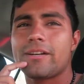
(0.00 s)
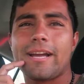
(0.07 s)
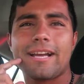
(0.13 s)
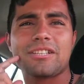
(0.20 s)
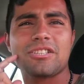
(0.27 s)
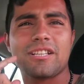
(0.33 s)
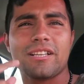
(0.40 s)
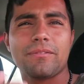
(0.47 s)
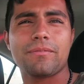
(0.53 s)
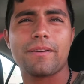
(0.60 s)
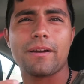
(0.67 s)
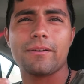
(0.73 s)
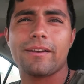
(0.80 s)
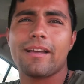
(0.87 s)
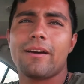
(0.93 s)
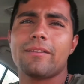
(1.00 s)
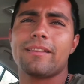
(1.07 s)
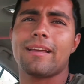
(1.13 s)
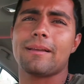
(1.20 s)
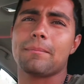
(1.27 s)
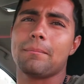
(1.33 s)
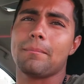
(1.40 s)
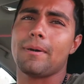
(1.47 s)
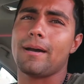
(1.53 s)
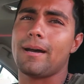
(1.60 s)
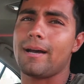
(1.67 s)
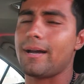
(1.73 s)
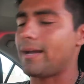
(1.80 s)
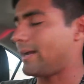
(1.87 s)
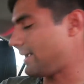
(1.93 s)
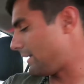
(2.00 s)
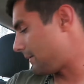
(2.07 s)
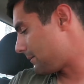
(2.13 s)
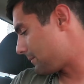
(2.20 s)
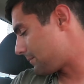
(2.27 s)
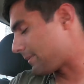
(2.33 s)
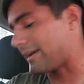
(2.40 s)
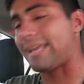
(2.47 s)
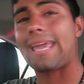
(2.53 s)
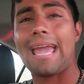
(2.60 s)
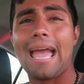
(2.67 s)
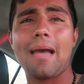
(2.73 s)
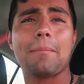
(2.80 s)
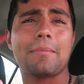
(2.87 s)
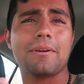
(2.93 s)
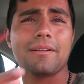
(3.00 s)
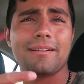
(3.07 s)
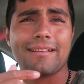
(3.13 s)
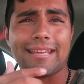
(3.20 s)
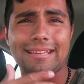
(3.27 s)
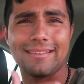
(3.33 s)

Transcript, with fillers: I actually found out that my my camera